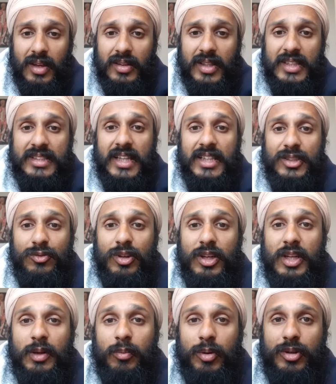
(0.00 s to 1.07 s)
they say it's
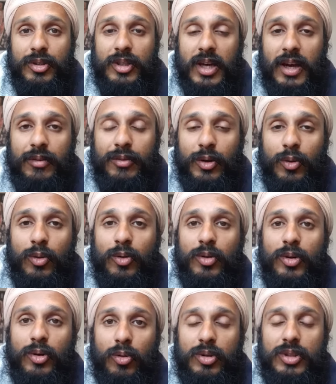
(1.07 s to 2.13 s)
really important to have
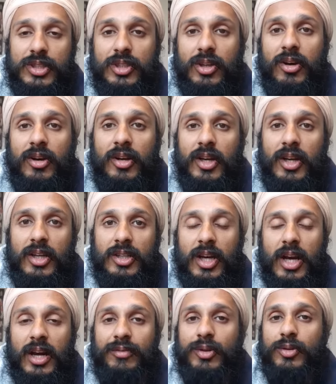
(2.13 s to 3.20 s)
your North Star, to
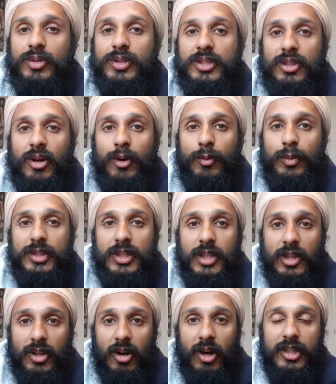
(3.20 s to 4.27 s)
have your star which
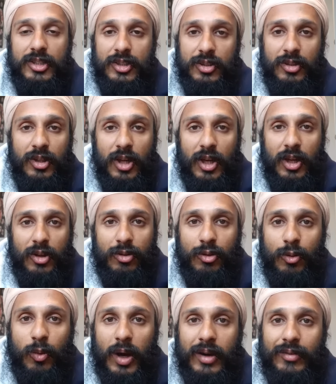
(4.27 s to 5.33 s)
can guide you
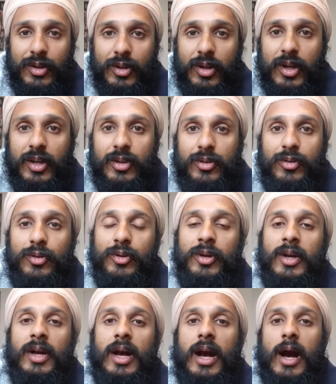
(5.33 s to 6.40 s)
through whatever you're going through,
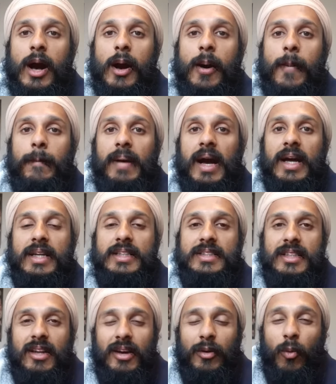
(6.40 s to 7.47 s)
and
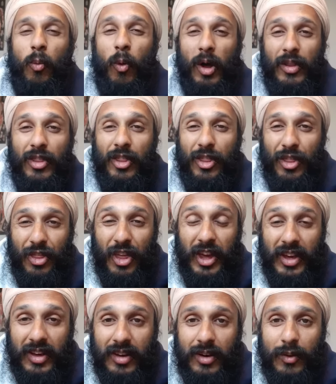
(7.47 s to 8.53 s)
it's like one
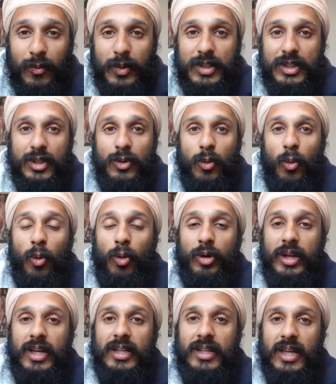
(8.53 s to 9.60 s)
thing which can
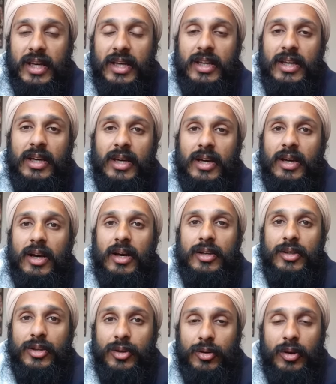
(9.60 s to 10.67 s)
orientate
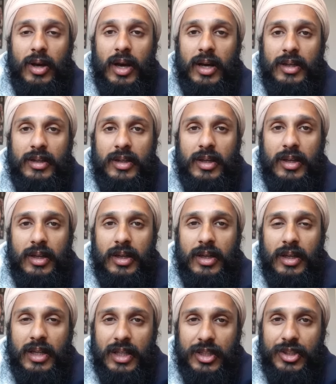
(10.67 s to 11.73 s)
you and can
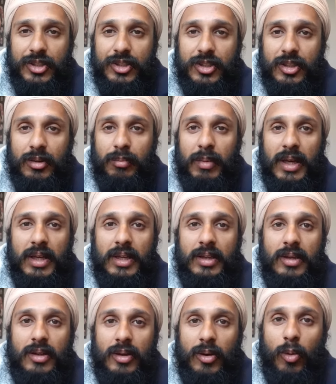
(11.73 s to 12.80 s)
lead you to
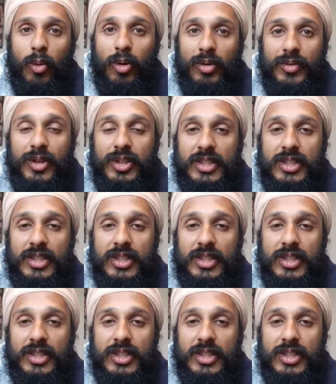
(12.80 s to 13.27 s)
make all of your